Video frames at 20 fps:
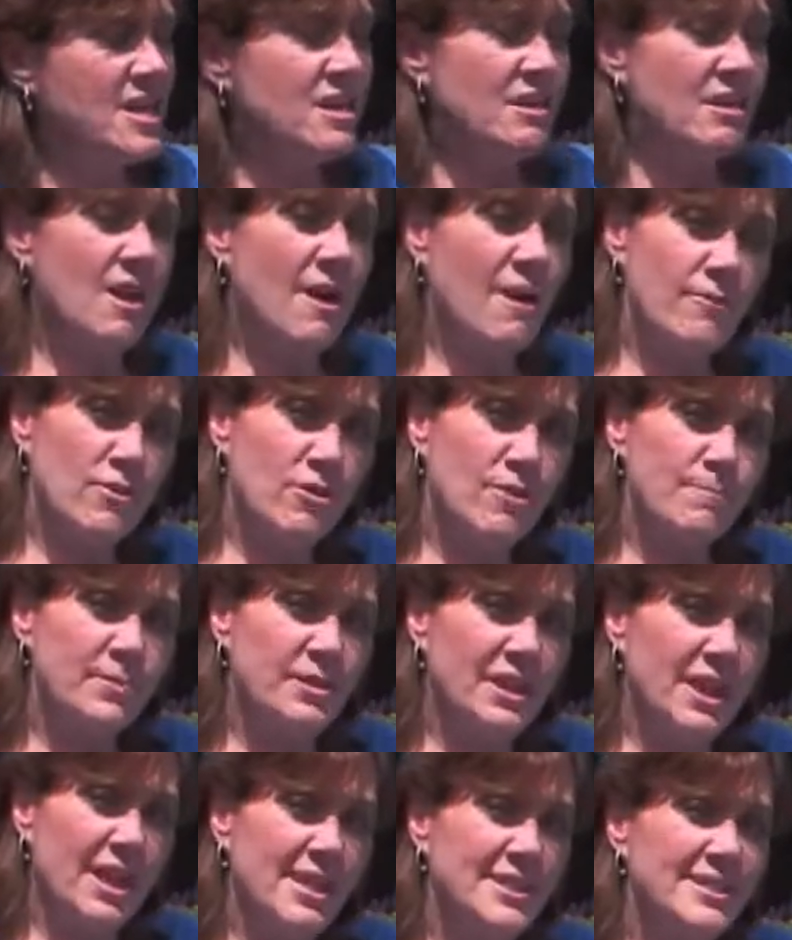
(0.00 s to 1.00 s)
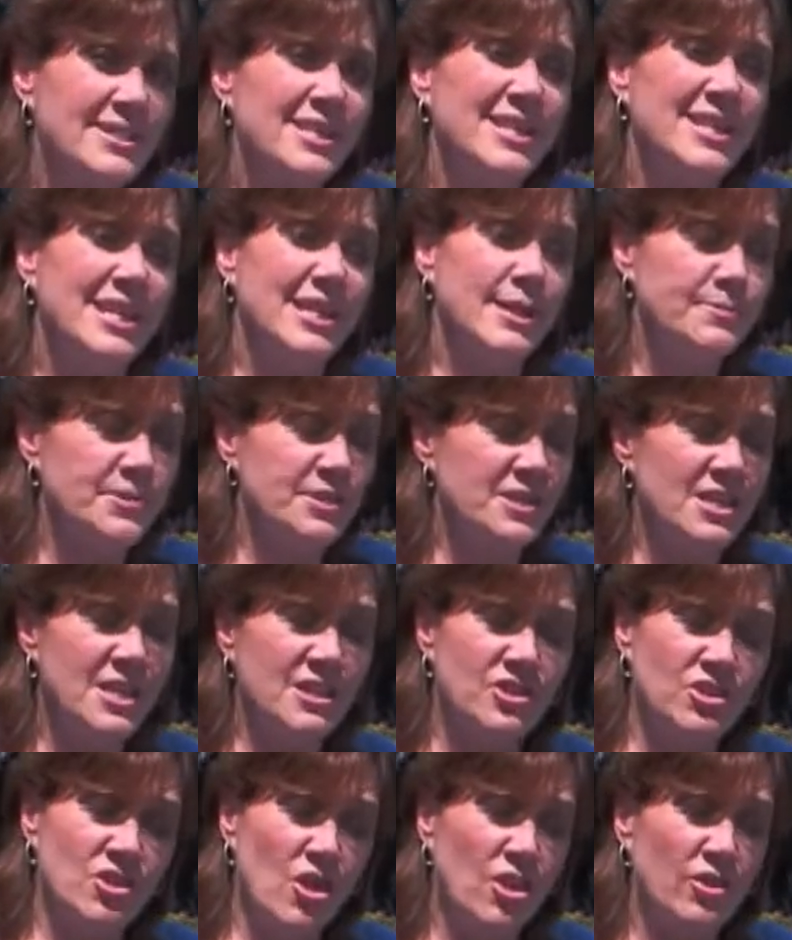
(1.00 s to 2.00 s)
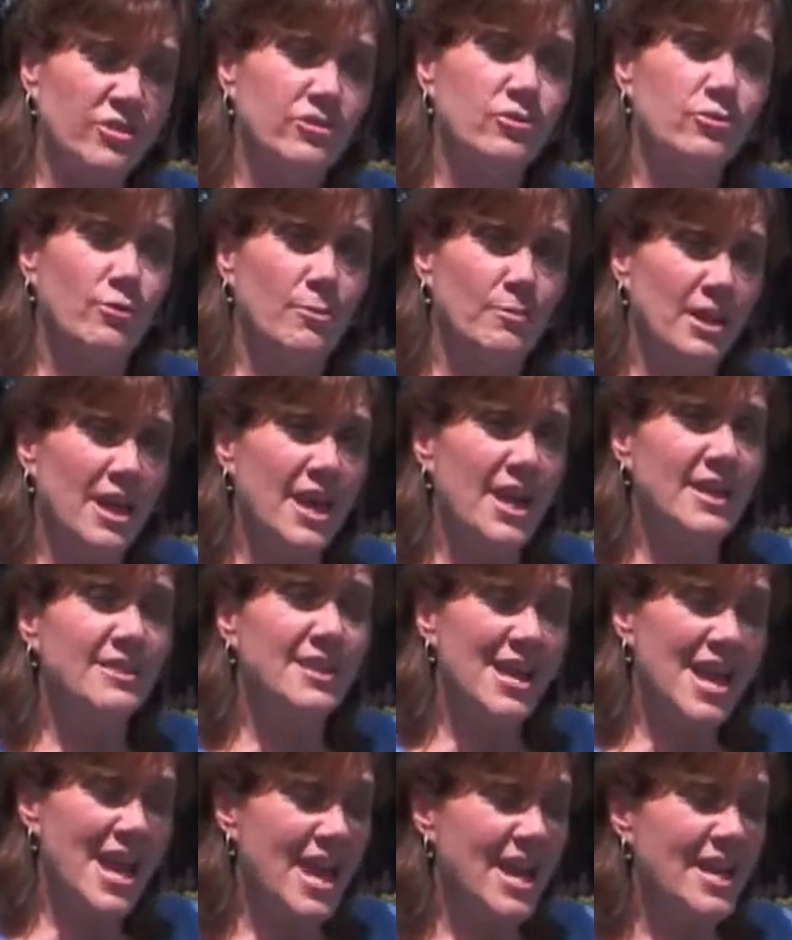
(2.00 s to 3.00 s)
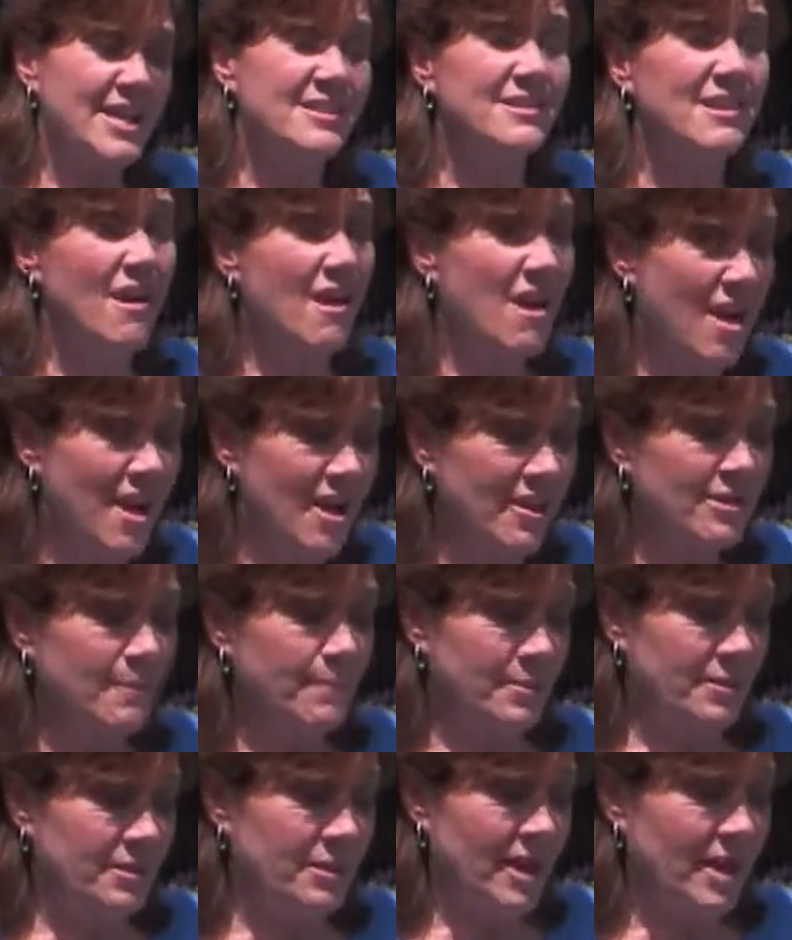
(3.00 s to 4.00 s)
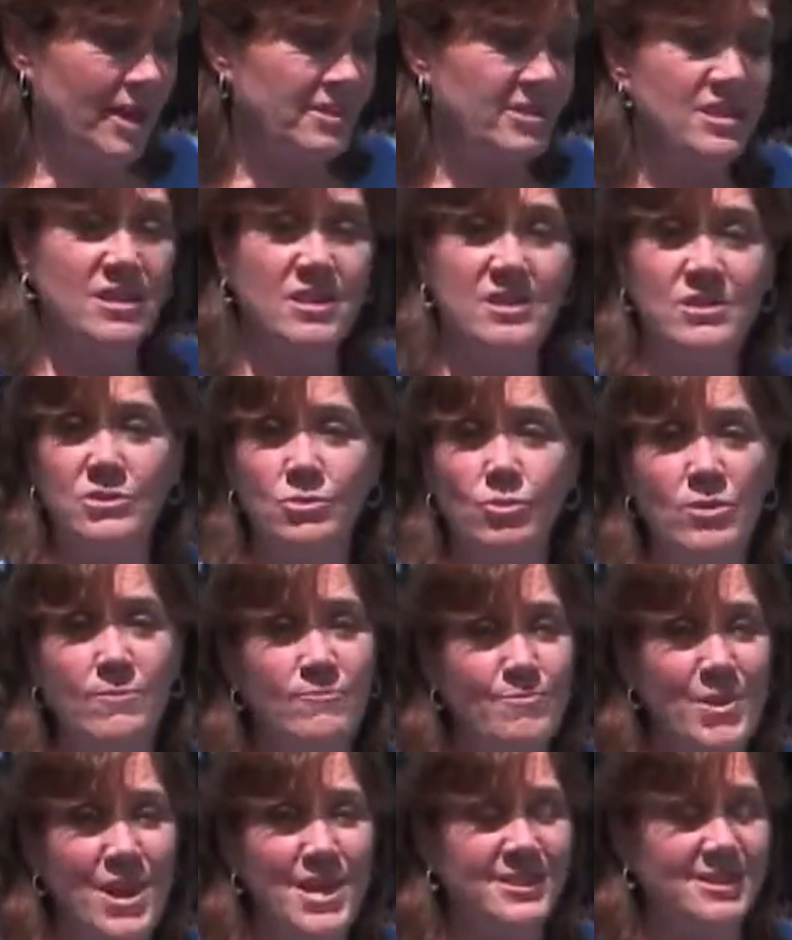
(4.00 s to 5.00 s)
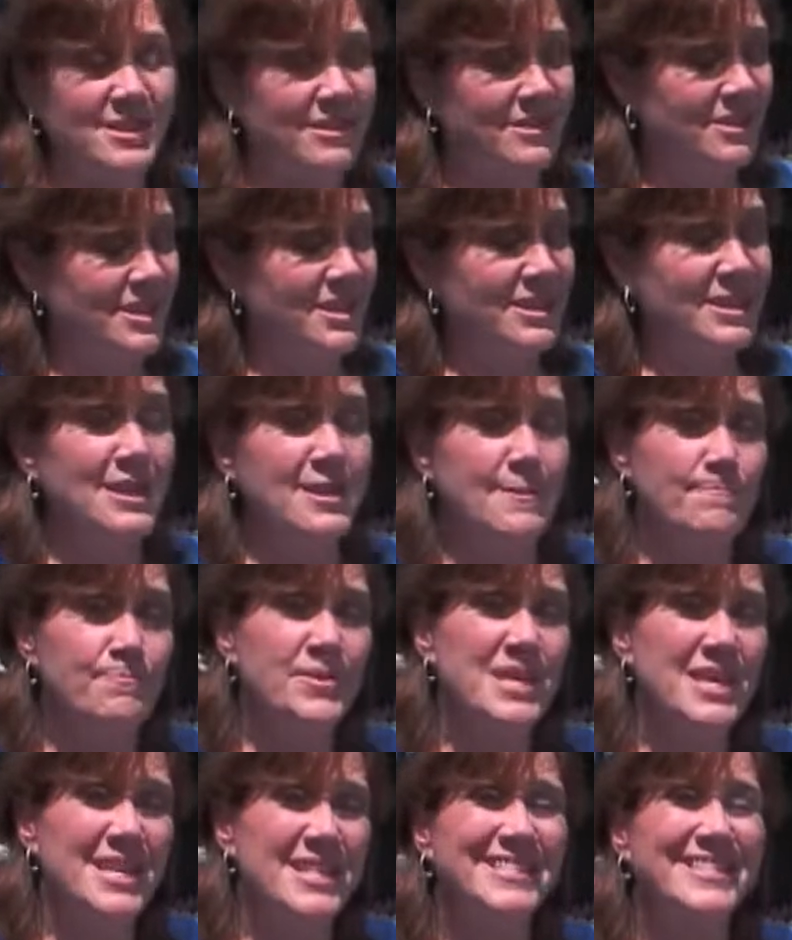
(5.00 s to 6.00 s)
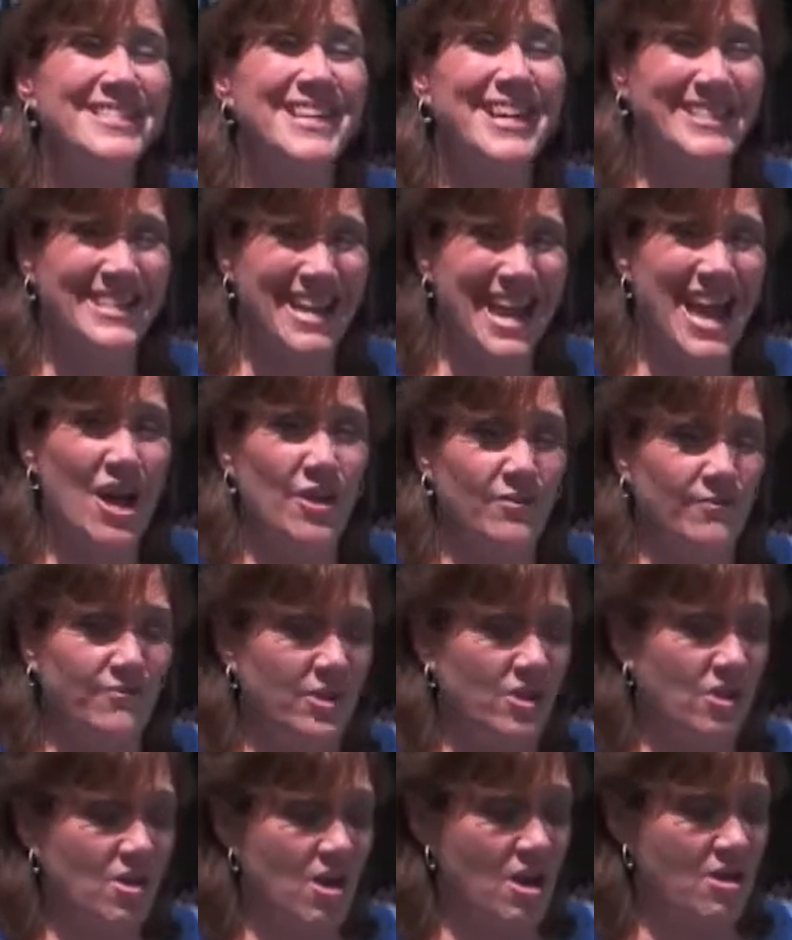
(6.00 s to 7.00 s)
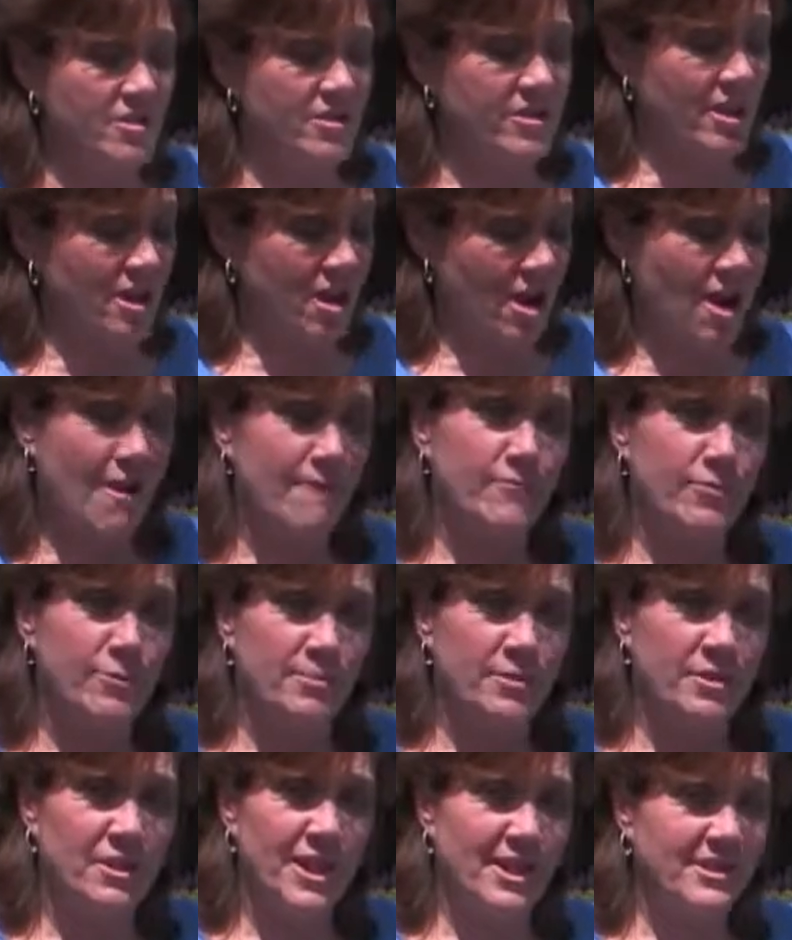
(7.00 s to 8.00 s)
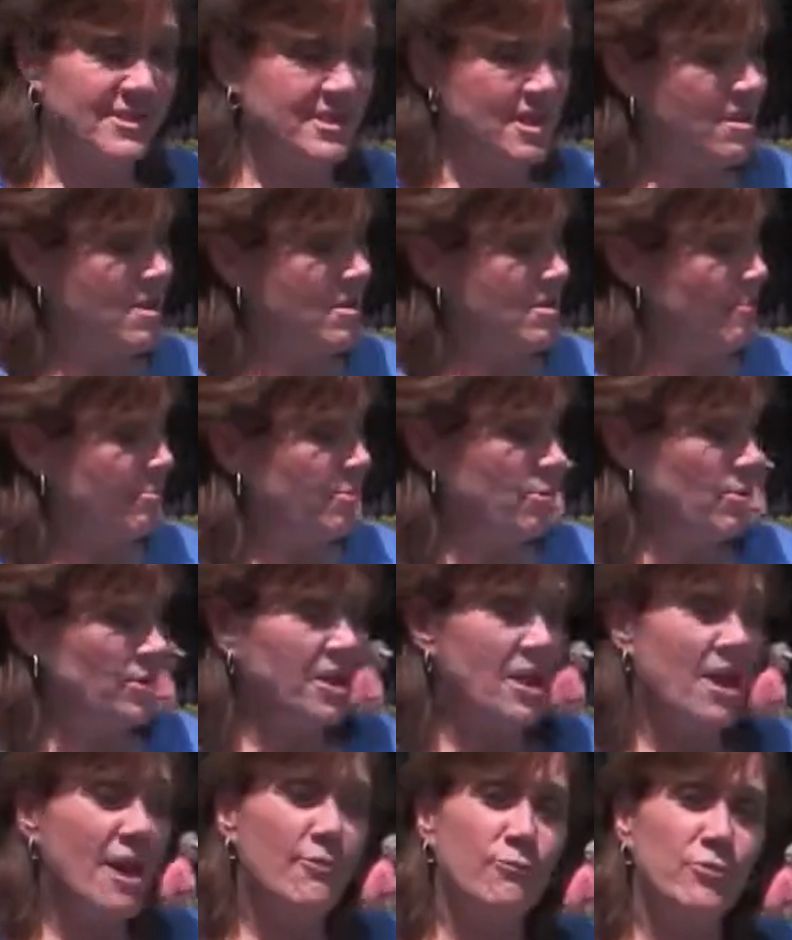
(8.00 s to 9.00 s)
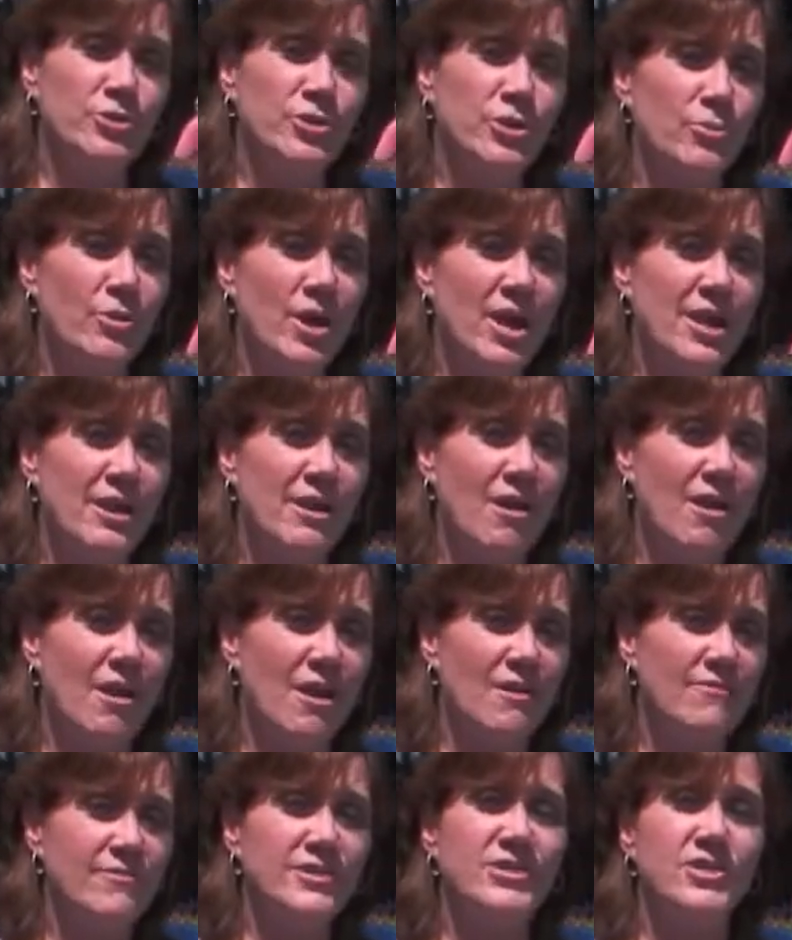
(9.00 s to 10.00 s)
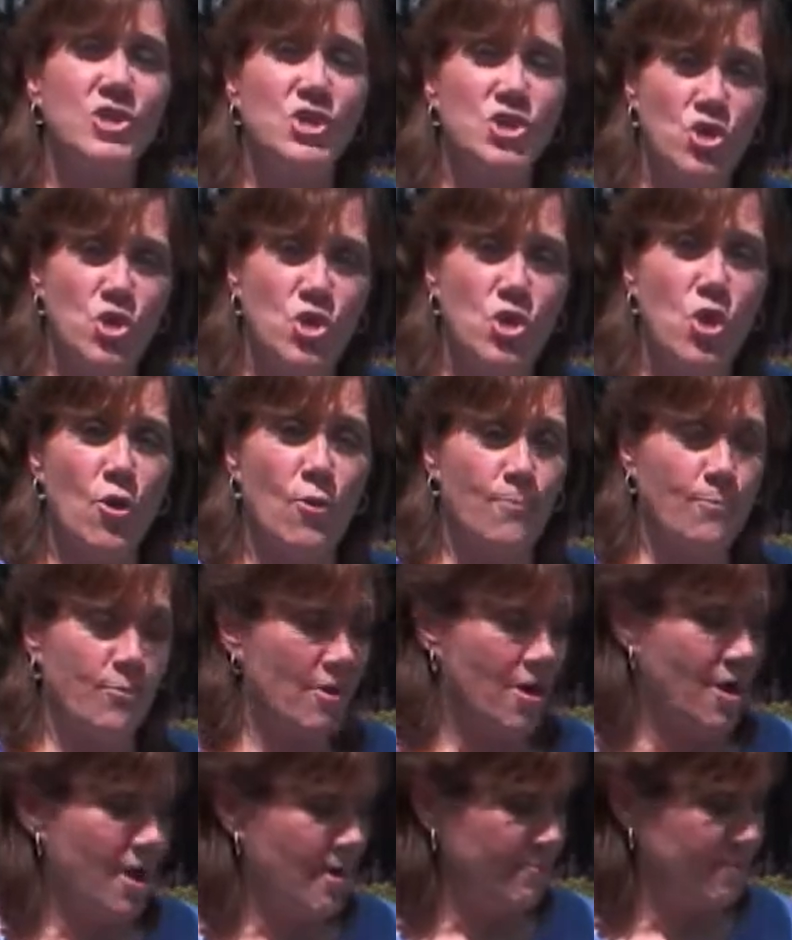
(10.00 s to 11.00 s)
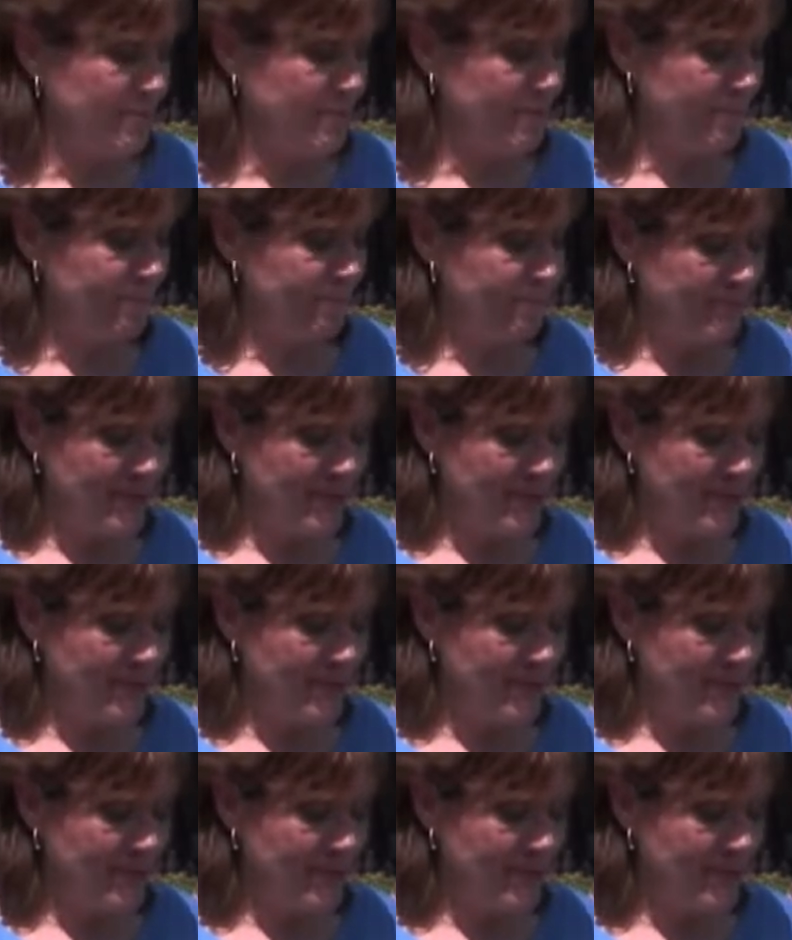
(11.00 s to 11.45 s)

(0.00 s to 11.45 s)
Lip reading: Cover our plants, it keeps the adults from laying the eggs on the plants, so we basically keep the insect out of the garden and off the plants. Pull it off when you're ready to harvest, no problem.